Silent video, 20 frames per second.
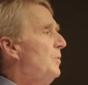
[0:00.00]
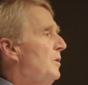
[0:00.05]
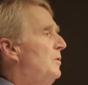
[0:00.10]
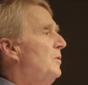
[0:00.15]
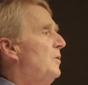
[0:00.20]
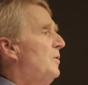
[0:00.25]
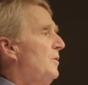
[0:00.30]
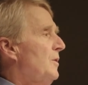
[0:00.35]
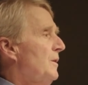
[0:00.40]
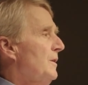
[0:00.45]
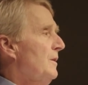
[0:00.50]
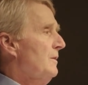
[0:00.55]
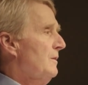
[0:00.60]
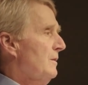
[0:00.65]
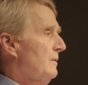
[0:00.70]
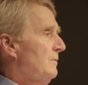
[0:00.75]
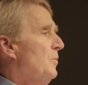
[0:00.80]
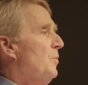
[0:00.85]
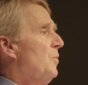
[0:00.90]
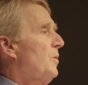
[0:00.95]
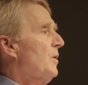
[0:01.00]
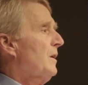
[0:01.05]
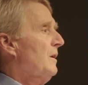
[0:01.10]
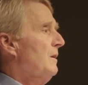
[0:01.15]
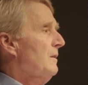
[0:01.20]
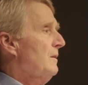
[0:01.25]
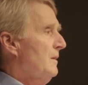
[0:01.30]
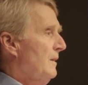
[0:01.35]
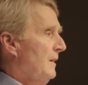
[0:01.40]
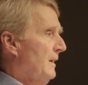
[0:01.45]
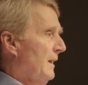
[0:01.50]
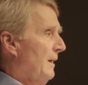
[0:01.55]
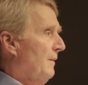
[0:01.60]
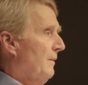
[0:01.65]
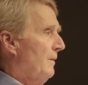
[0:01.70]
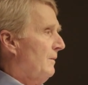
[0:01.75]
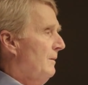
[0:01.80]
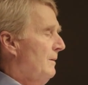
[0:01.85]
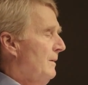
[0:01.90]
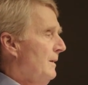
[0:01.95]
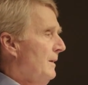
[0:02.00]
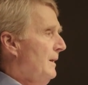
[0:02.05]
we learn to work together.